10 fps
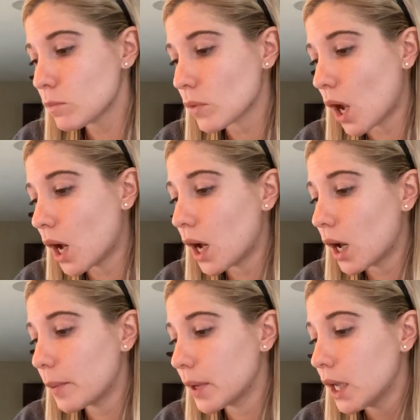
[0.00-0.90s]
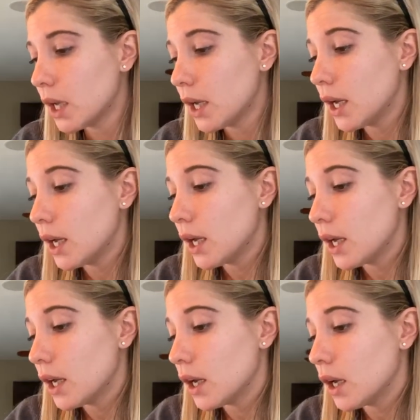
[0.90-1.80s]
And
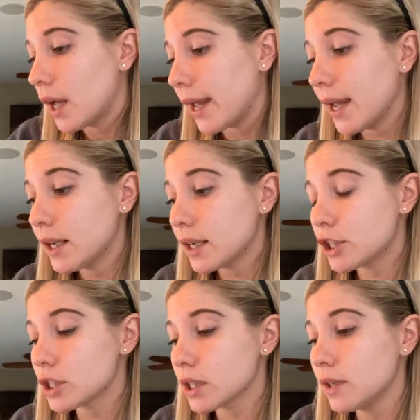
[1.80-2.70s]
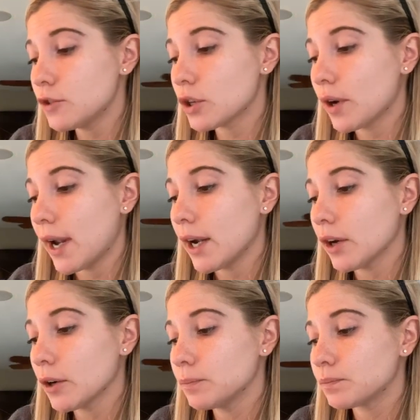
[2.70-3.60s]
it just leaves your
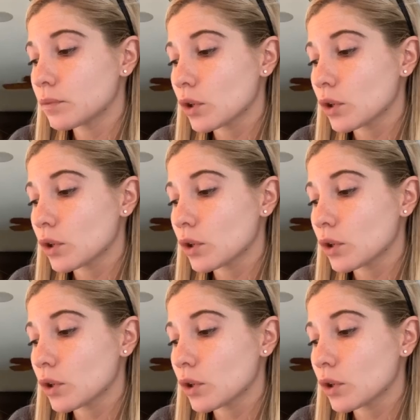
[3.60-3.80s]
hair